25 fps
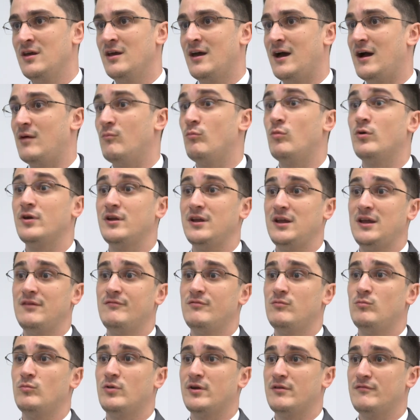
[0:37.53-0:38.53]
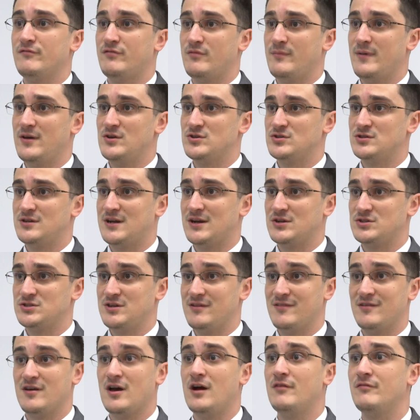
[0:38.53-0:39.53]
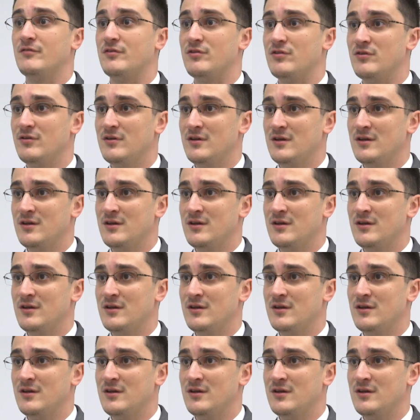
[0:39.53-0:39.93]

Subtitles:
and what information actually is covered